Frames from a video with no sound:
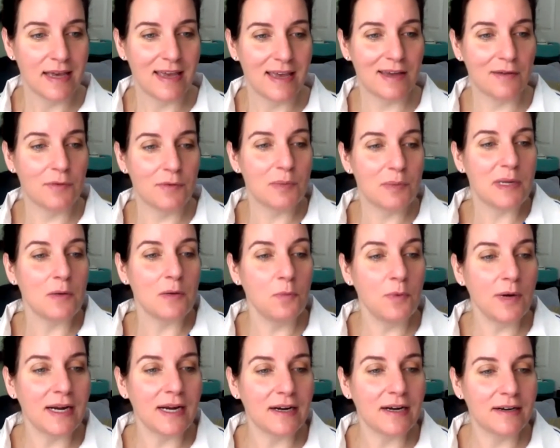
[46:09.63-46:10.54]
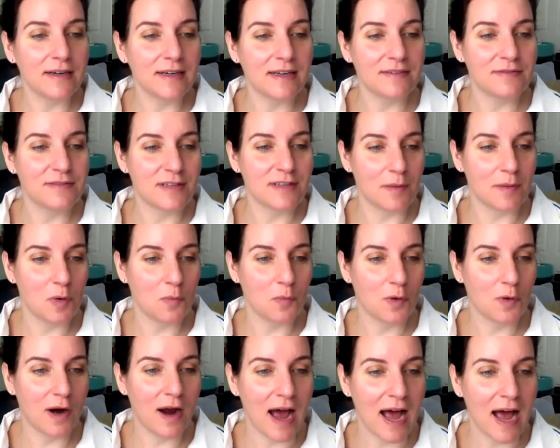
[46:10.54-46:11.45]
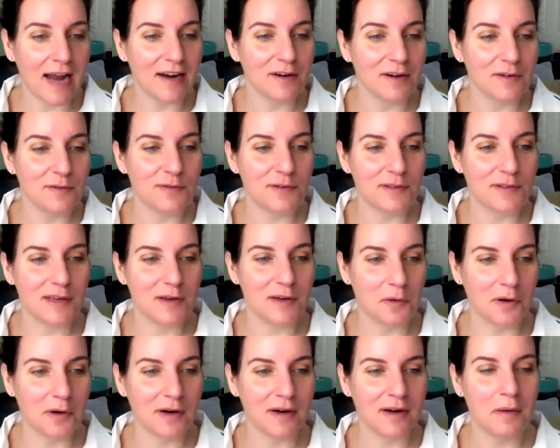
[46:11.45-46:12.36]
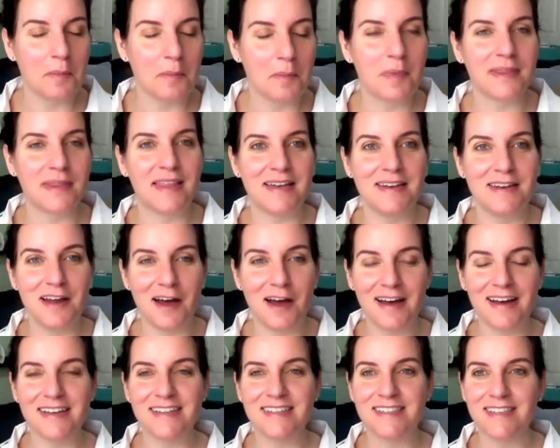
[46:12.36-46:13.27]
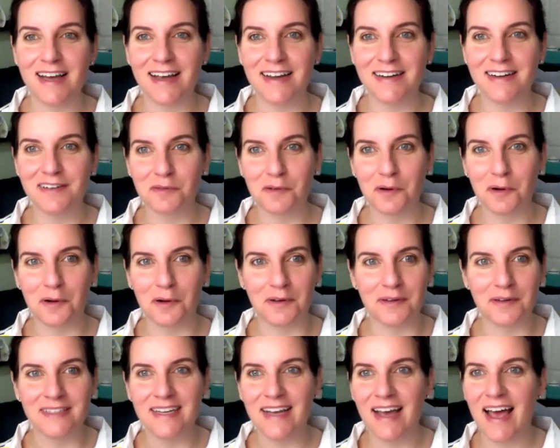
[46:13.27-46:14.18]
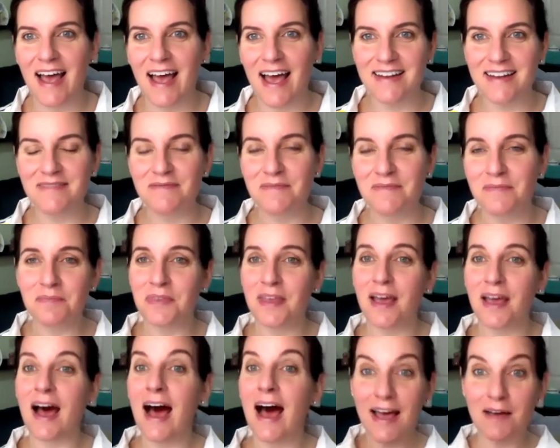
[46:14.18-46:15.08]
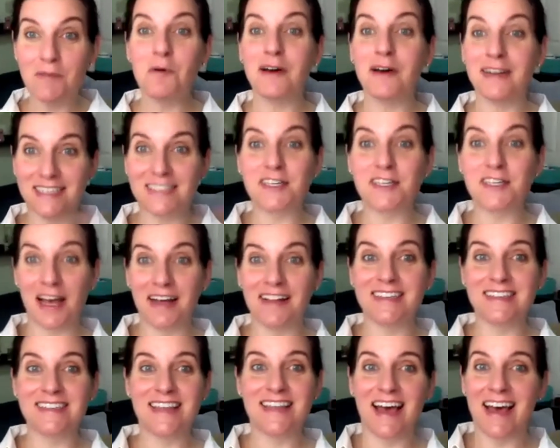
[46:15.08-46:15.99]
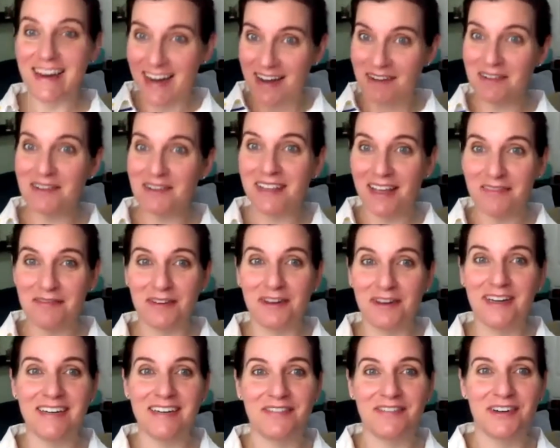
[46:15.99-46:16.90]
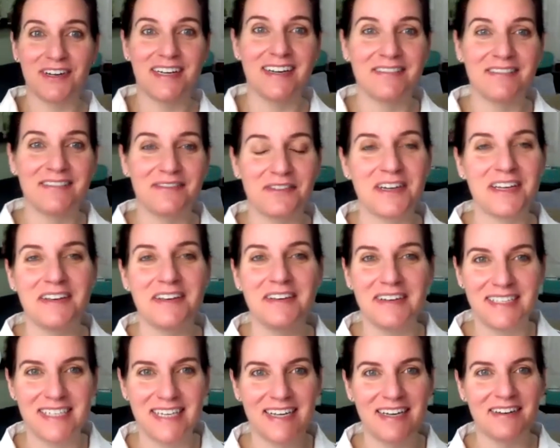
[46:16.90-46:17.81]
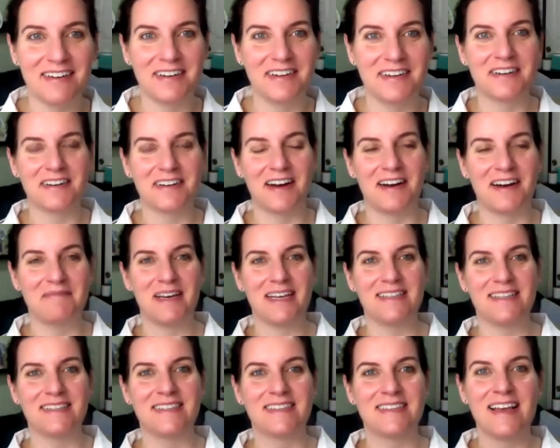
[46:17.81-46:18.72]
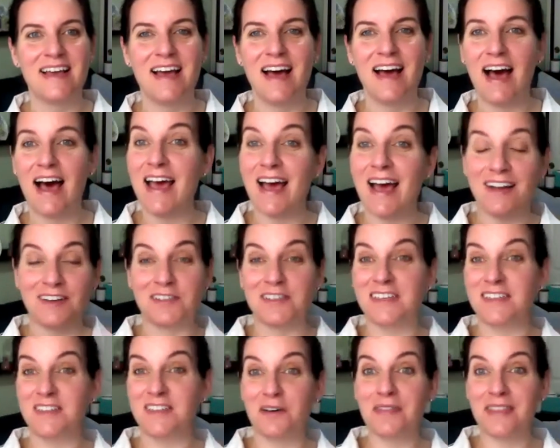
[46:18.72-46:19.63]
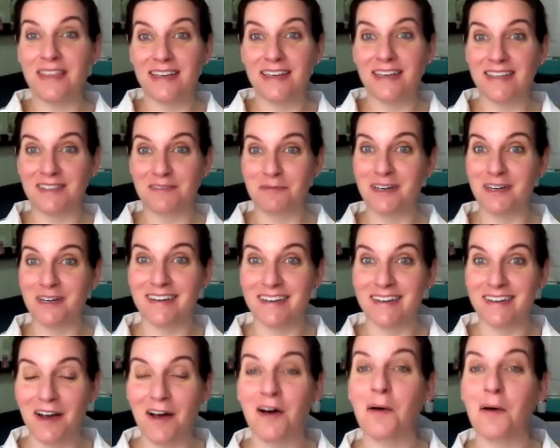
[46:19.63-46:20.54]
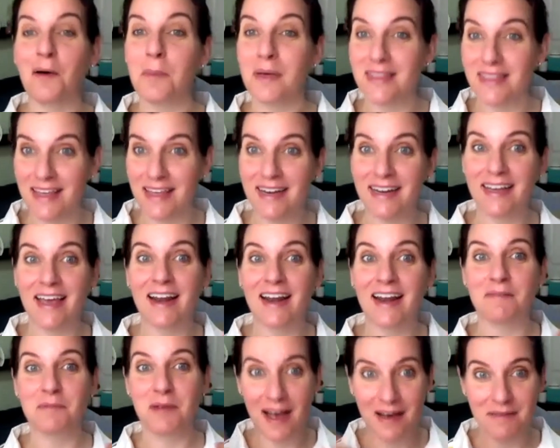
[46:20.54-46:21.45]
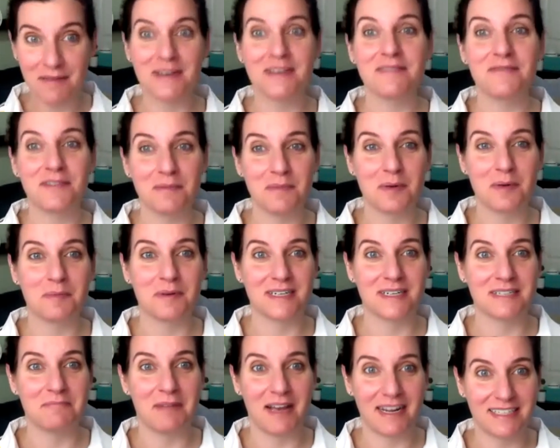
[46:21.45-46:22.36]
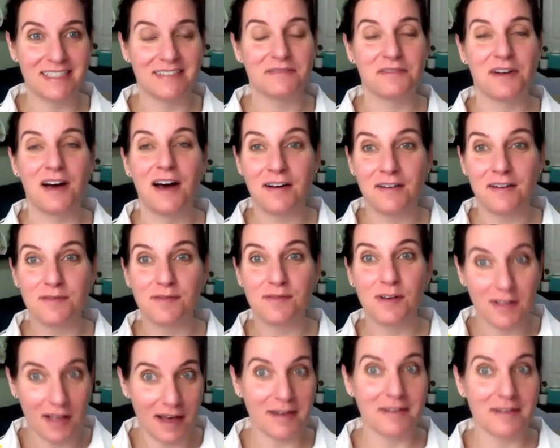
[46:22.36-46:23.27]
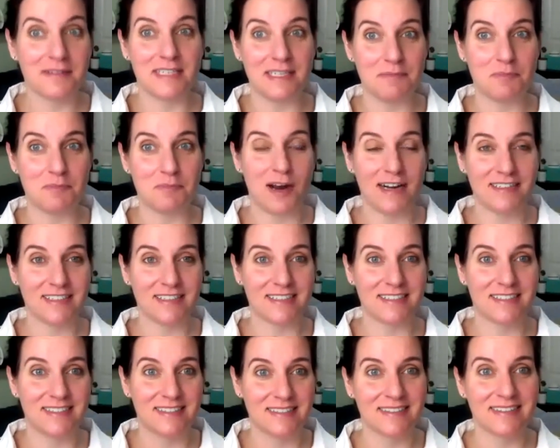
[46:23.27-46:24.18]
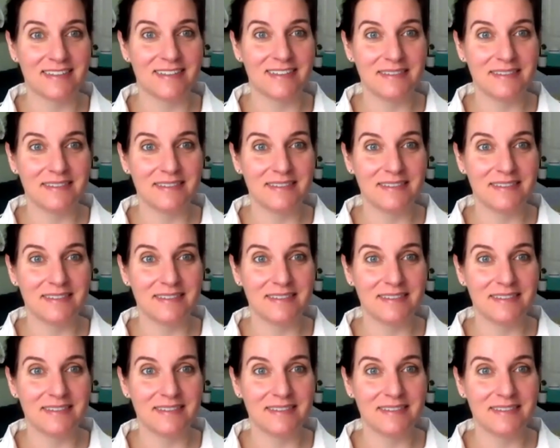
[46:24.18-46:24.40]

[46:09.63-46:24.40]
It would be weird if someone were hired for the org, but then not assigned a role. And I want to challenge that, and I would love for you to hear your comments. I actually don't think it's weird at all, but then again, I'm coming from a perspective of Holacracy practice.